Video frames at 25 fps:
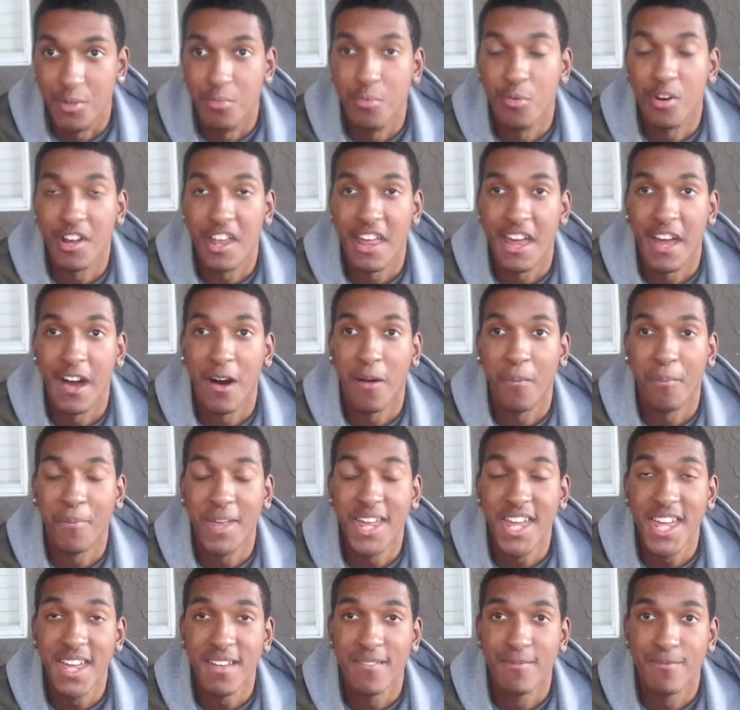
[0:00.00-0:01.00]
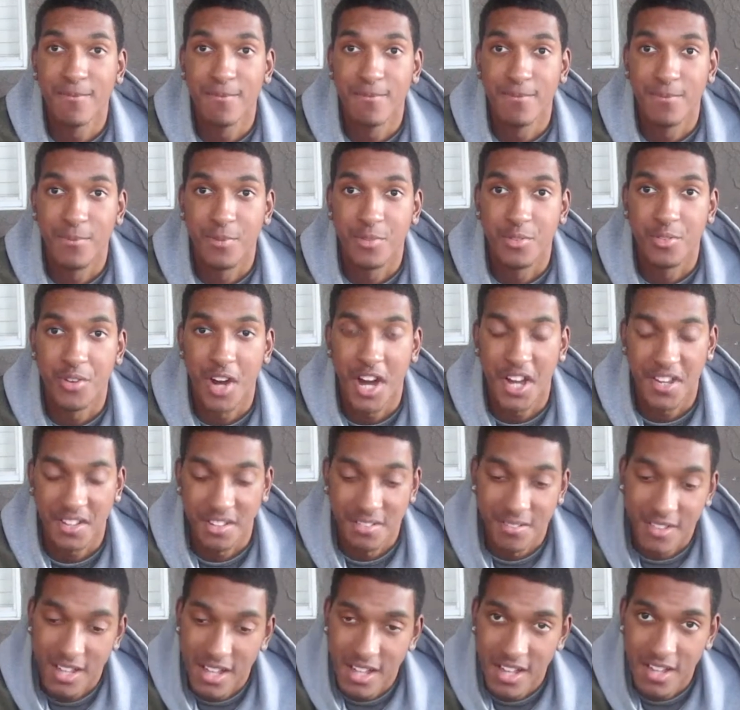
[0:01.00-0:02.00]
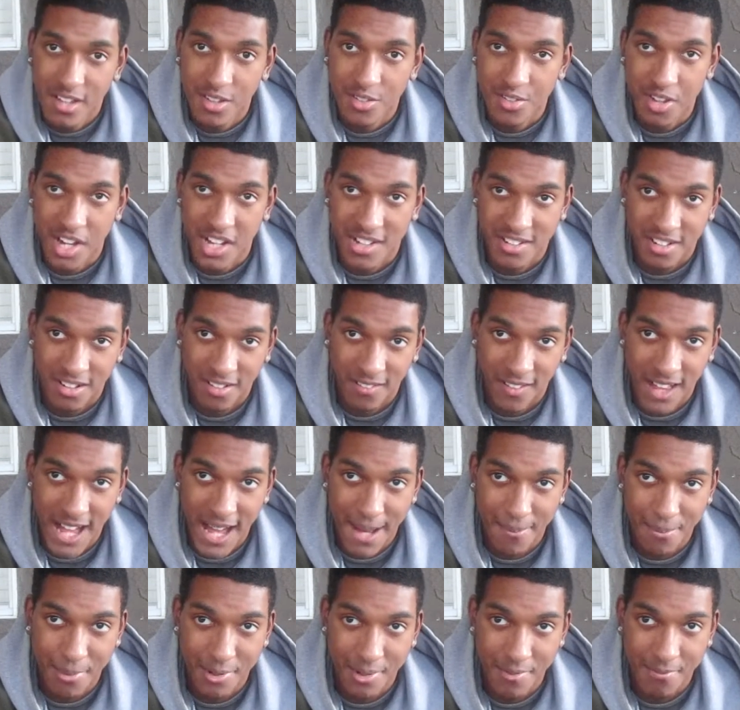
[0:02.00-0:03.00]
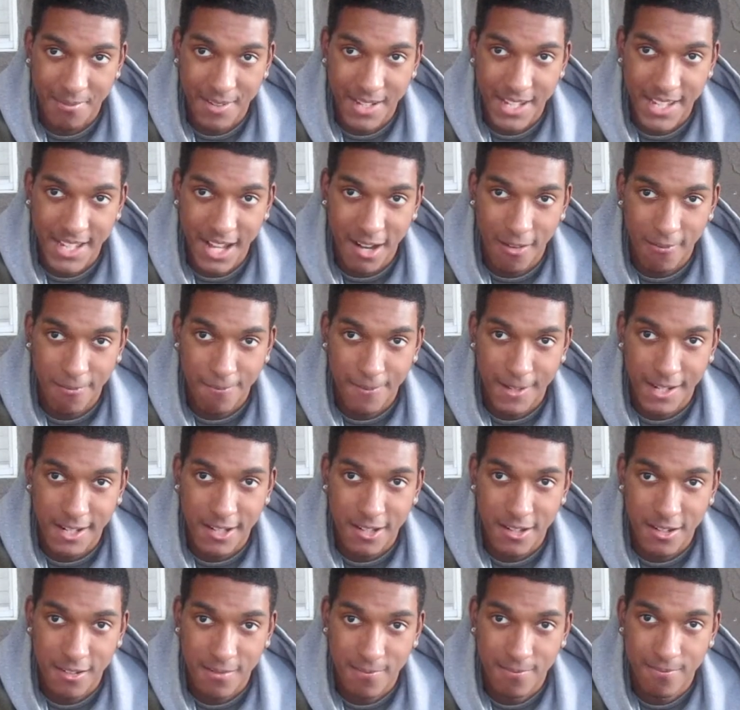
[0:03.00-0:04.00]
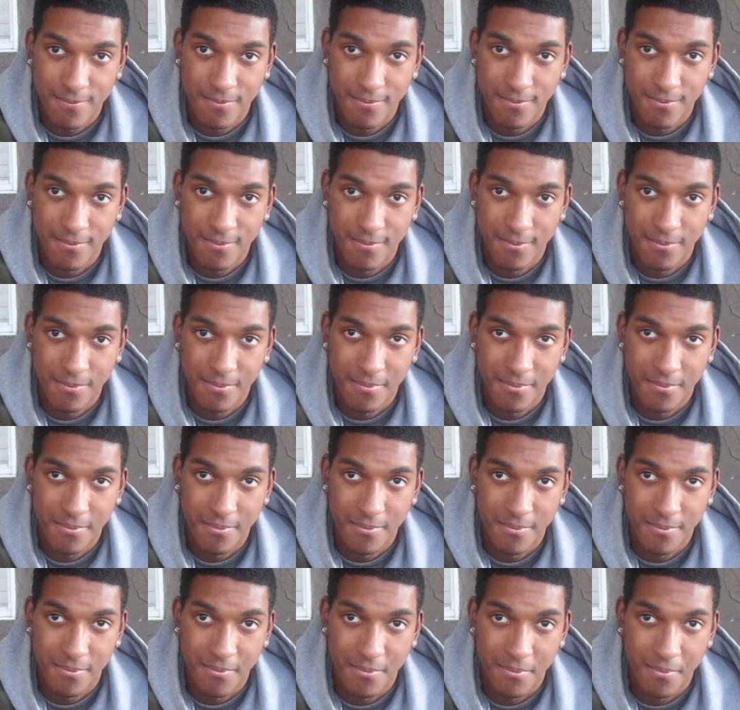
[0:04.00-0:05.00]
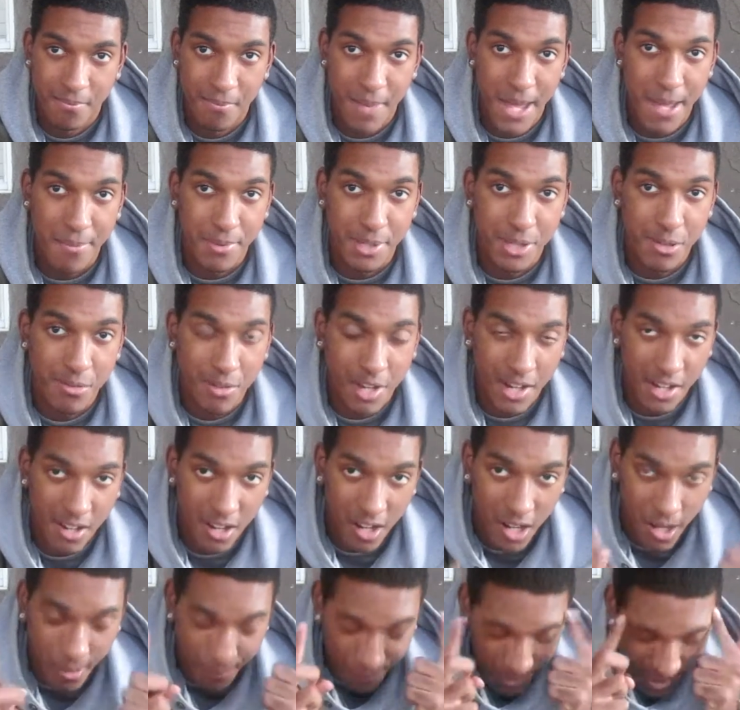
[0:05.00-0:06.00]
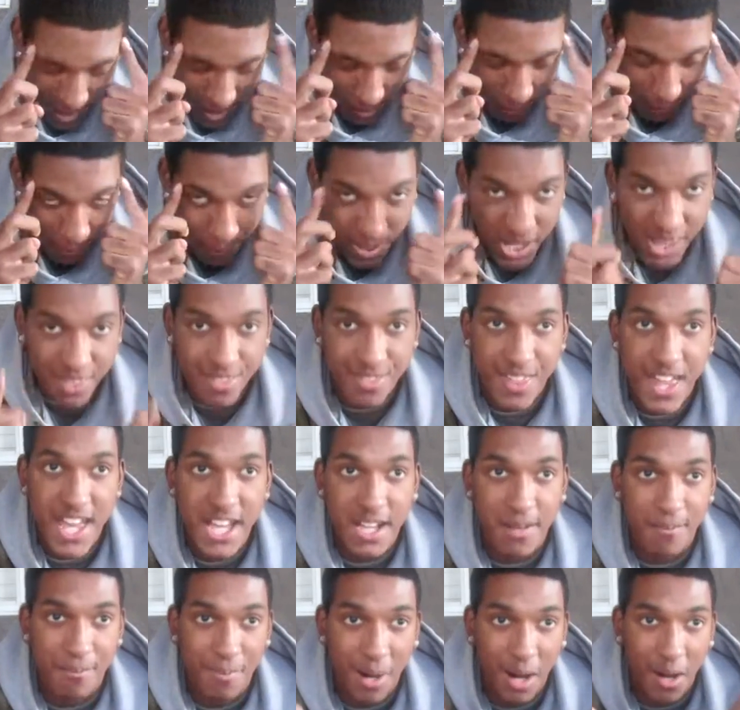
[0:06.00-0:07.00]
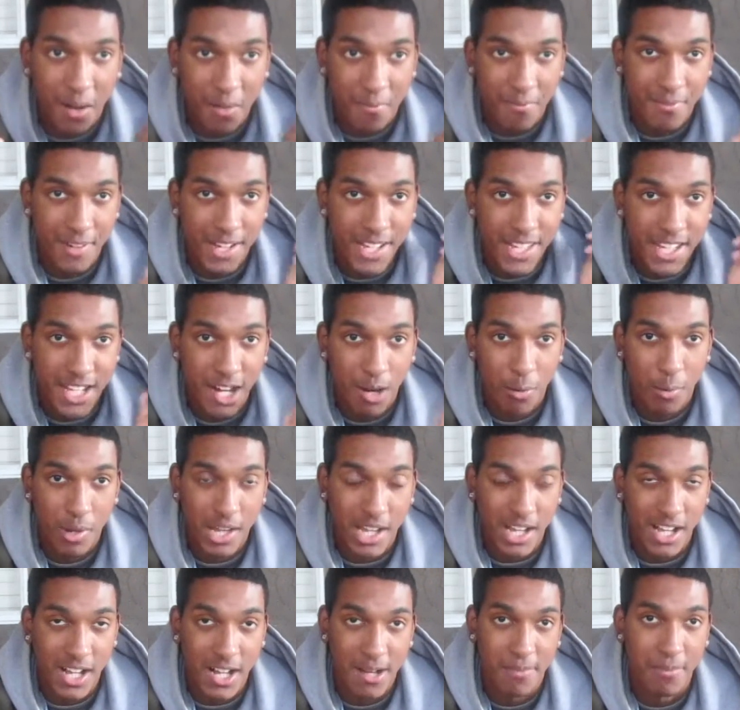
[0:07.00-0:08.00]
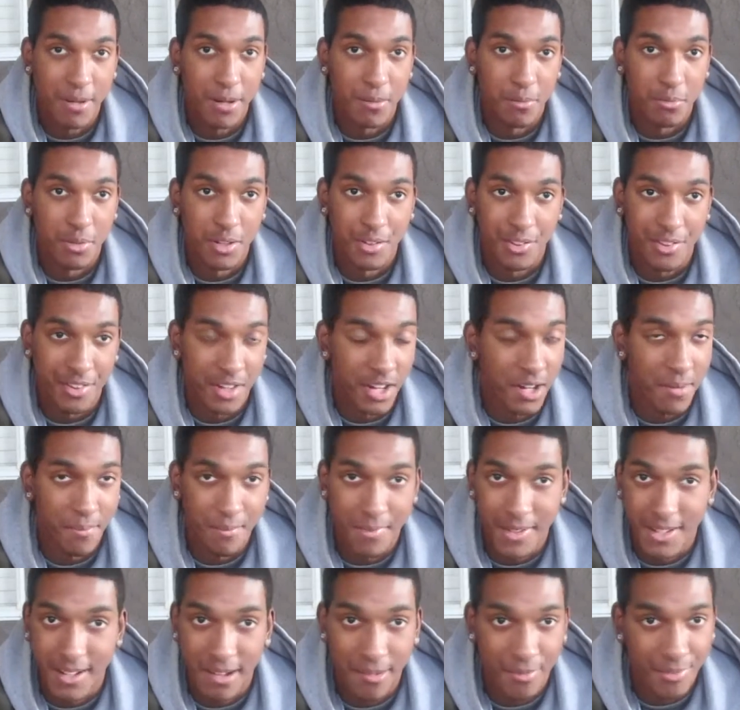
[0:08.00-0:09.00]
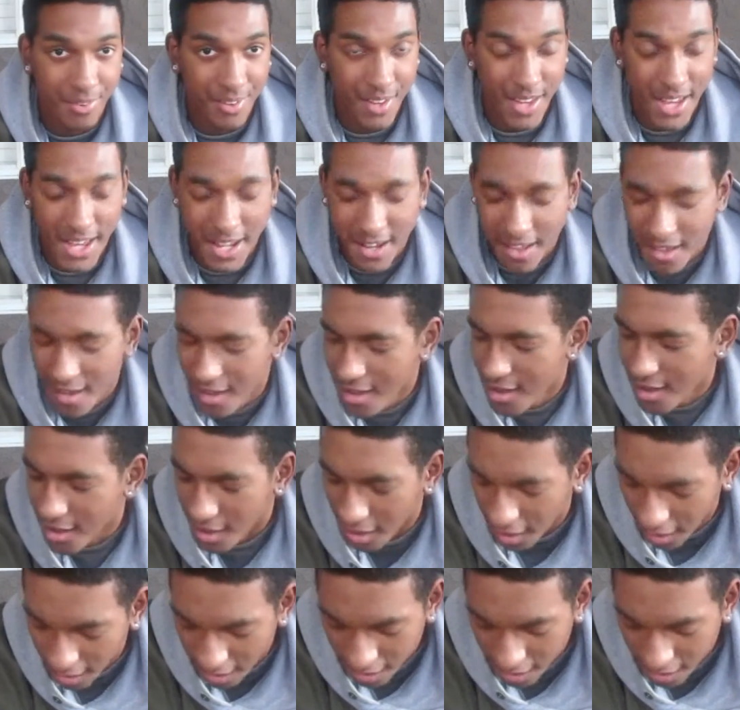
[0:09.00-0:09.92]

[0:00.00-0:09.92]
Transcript: You want to help me? Trying to trying to collab on a video, Ficker? Maybe you can um help me think about a video. We can come up with some. You know what I'm saying?